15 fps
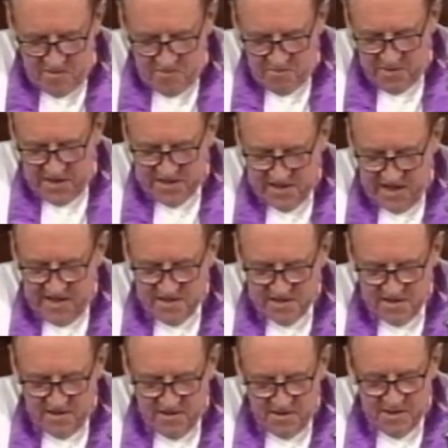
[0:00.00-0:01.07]
We take
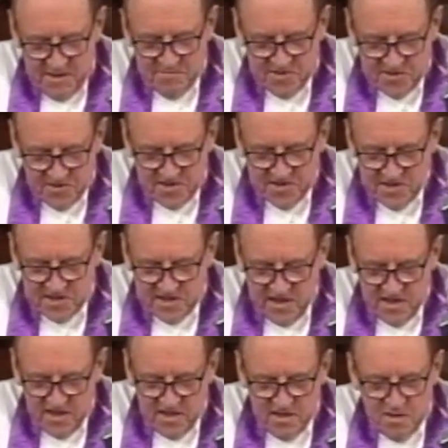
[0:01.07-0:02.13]
time to
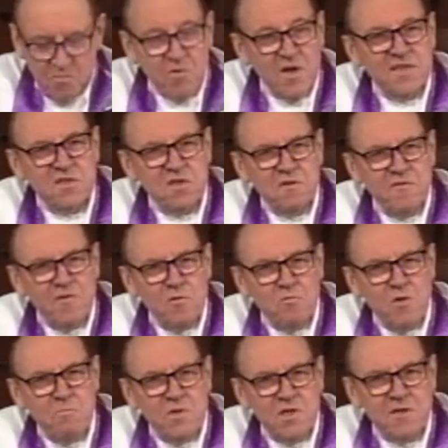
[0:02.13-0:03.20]
consider the wonderful
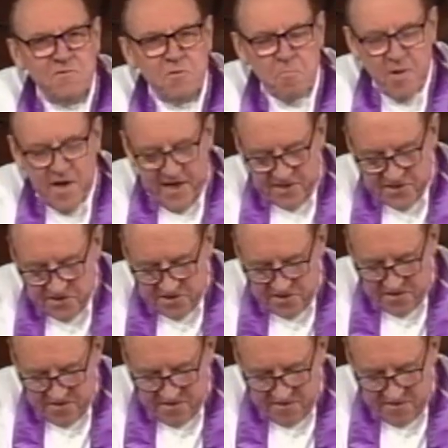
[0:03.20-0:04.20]
women of the past,